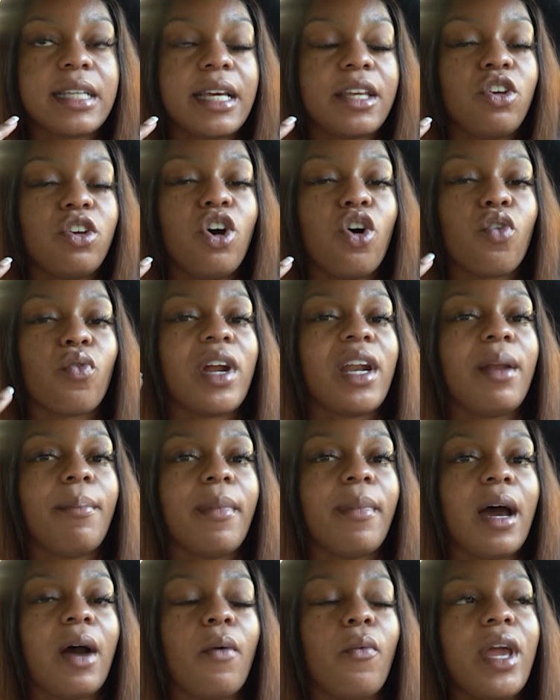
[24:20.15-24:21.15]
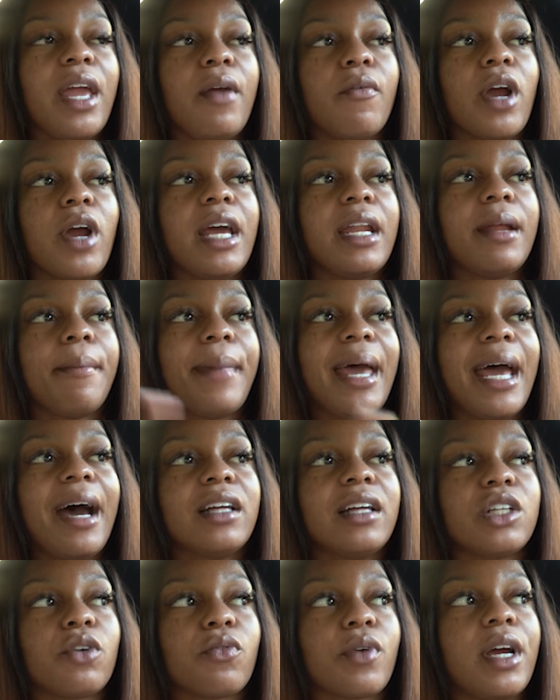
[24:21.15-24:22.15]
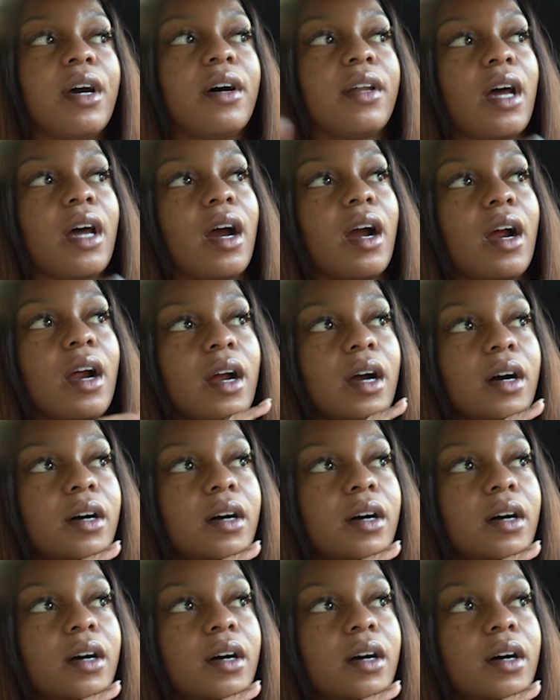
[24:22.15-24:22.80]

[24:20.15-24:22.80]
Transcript: Like, you gonna run a, we ran a mile around our